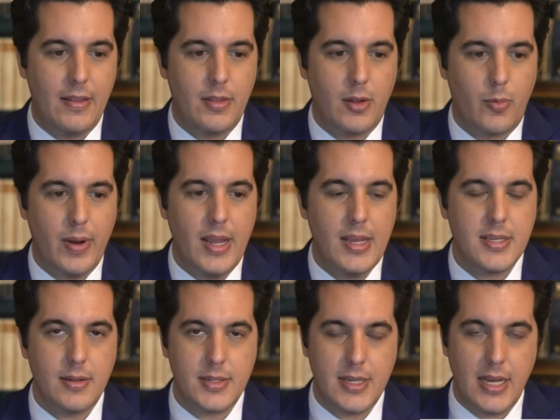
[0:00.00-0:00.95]
the
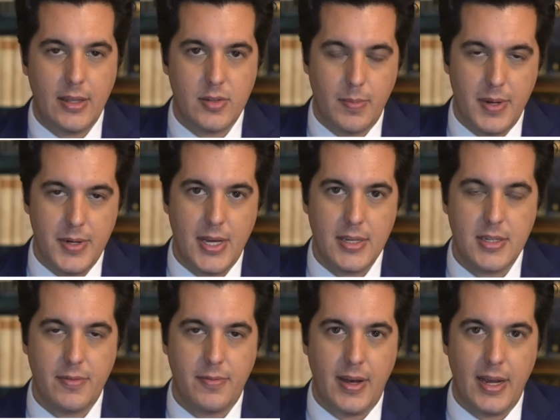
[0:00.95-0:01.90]
reason they're saying this would be
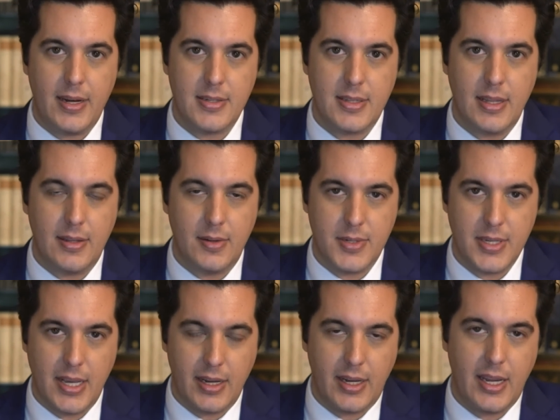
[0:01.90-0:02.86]
justified is that they're
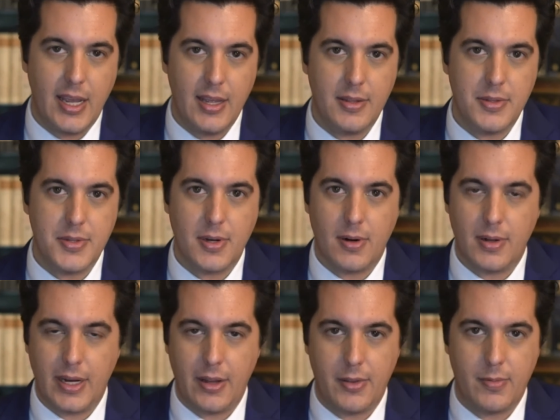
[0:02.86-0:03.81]
saying kids
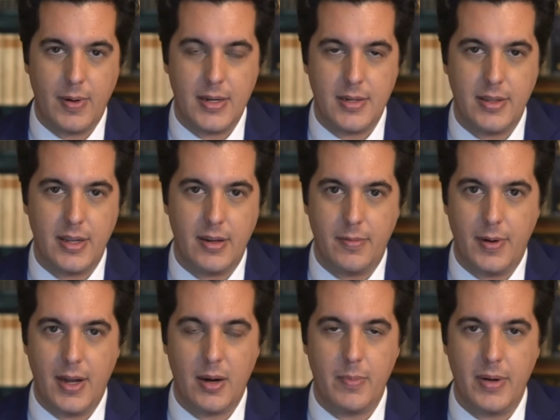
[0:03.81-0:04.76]
are like a threat to the
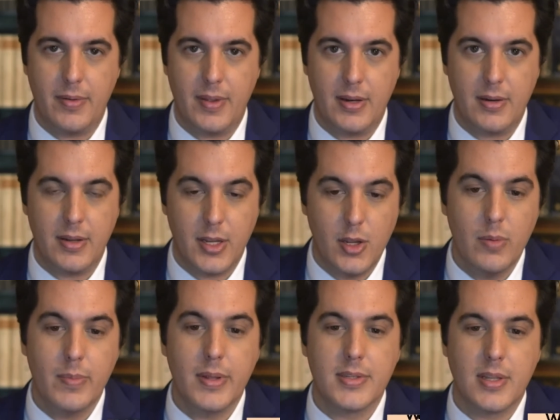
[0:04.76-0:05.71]
environment, that
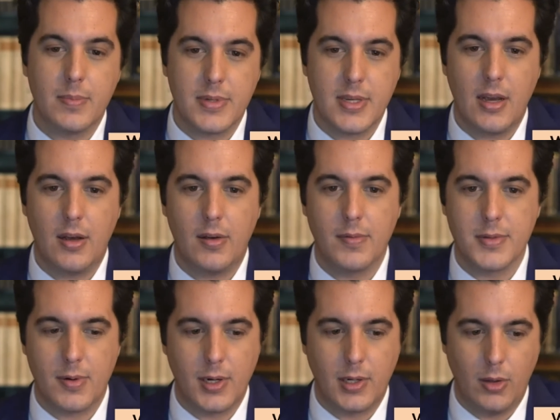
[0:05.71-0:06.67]
humans
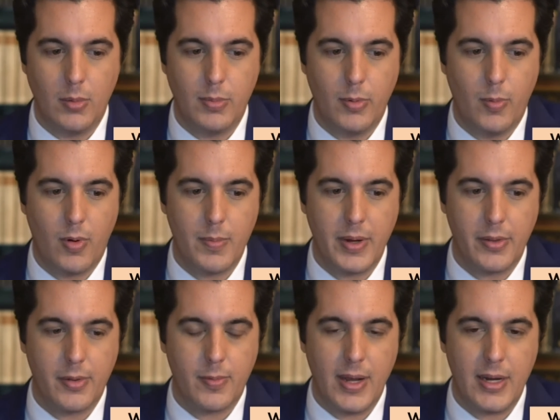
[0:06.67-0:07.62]
themselves are a global warming
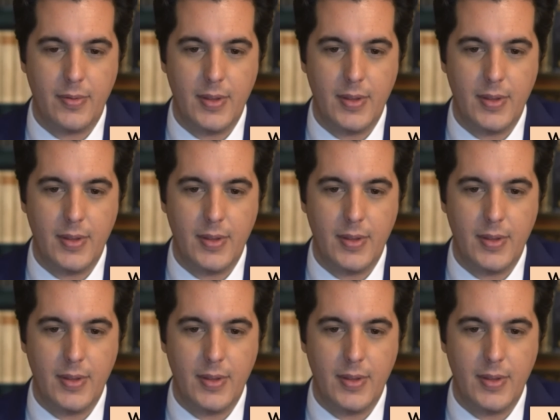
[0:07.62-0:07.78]
threat.